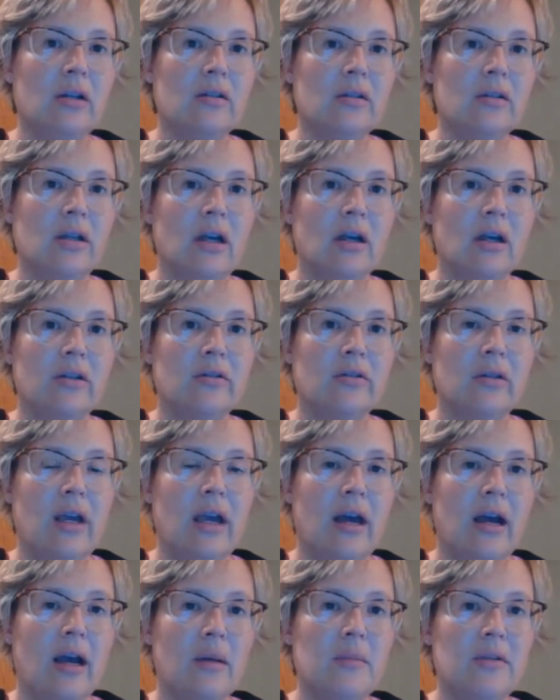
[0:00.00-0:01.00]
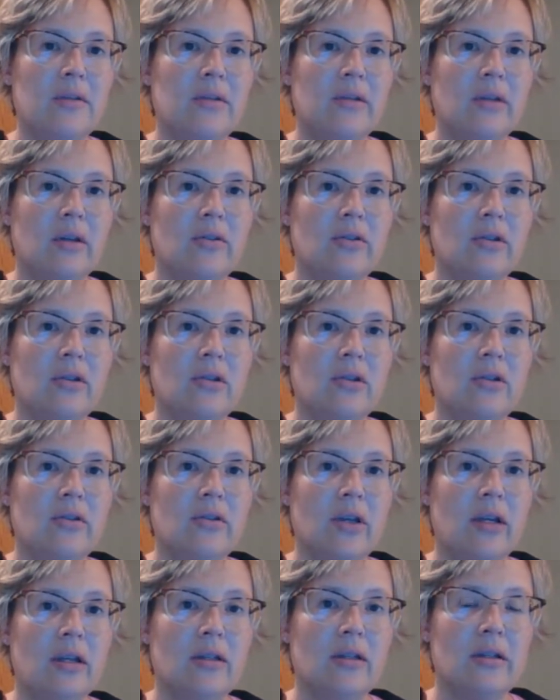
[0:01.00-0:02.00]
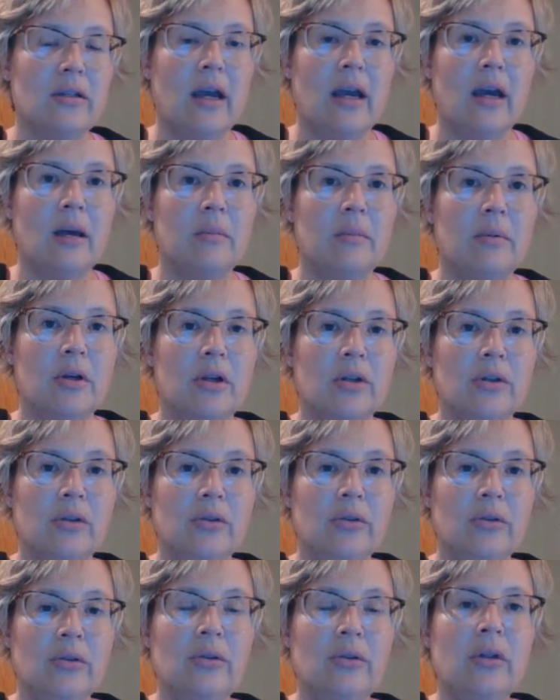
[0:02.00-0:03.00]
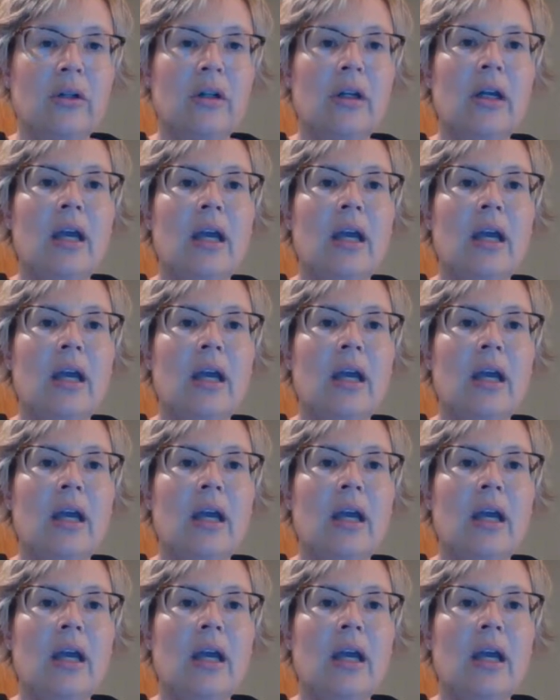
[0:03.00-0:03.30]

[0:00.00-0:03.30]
It's called Tab Scissors and Tab Glue.